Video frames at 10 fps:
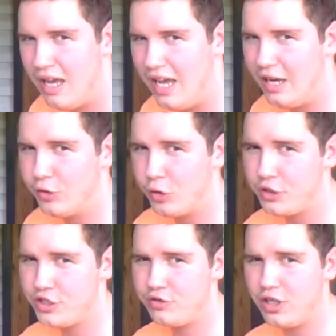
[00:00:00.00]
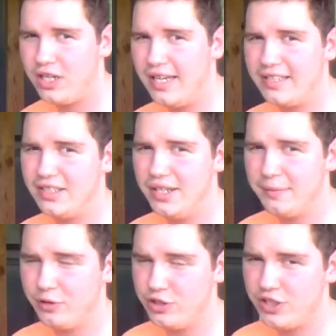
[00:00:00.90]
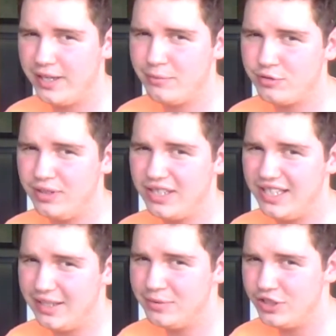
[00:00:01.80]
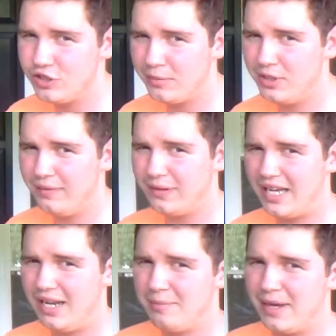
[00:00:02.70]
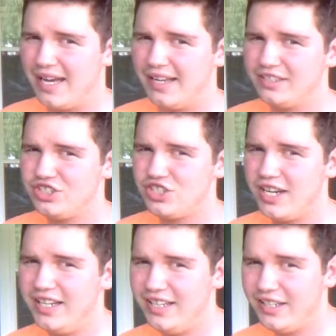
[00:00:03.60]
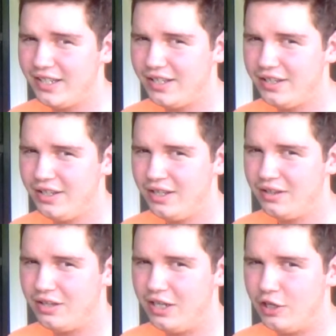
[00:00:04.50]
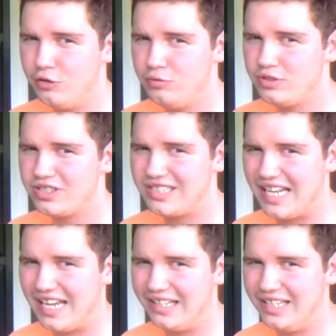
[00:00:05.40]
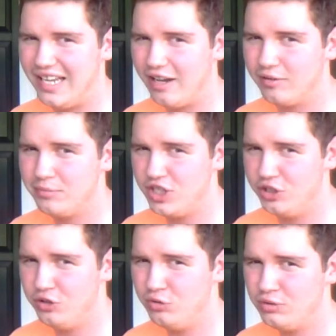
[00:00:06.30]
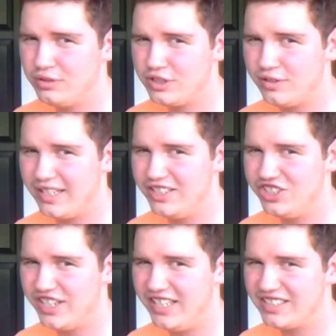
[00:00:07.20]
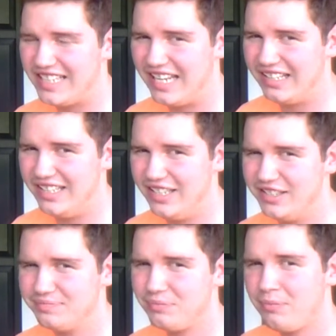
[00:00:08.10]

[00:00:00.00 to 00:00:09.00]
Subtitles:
an orchestra could actually differentiate between the key of C sharp, D flat by shading the note slightly out of tune. So they could shade it slightly.